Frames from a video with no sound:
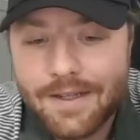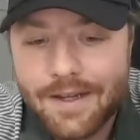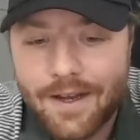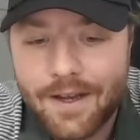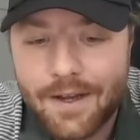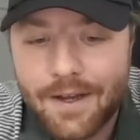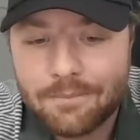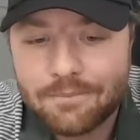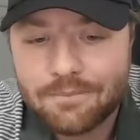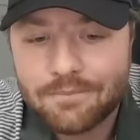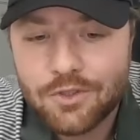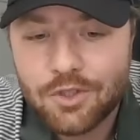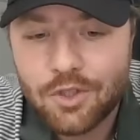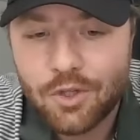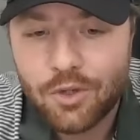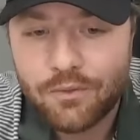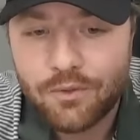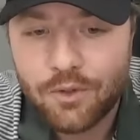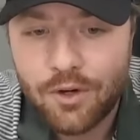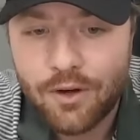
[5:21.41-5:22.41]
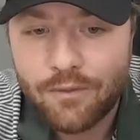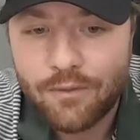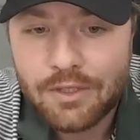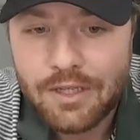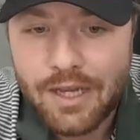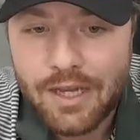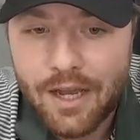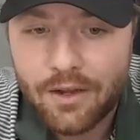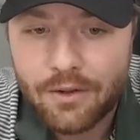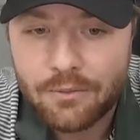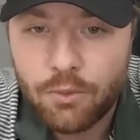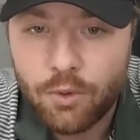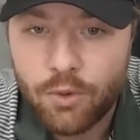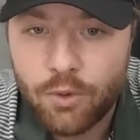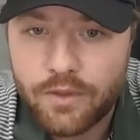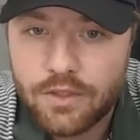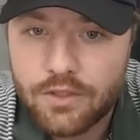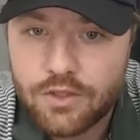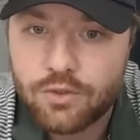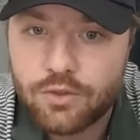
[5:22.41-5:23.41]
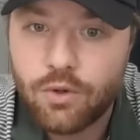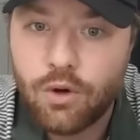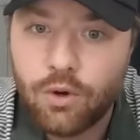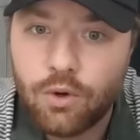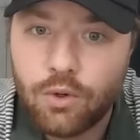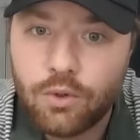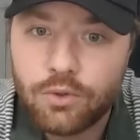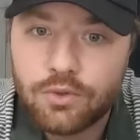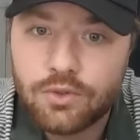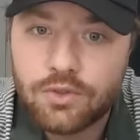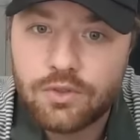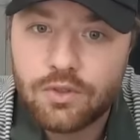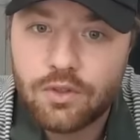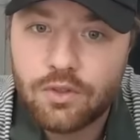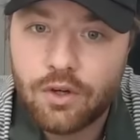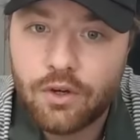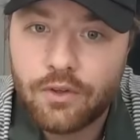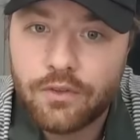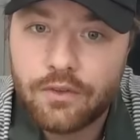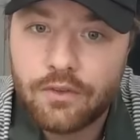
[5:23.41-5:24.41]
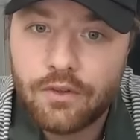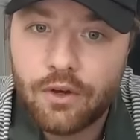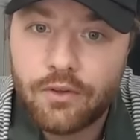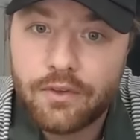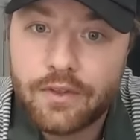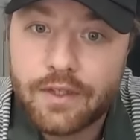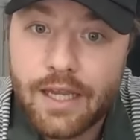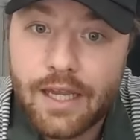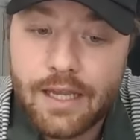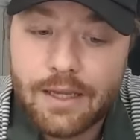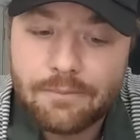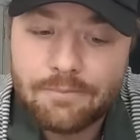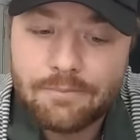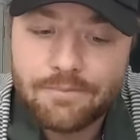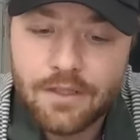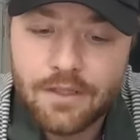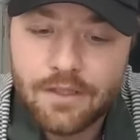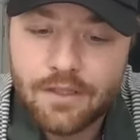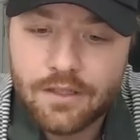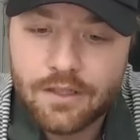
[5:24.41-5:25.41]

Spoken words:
So if you're ever down more than 2 holes on the game,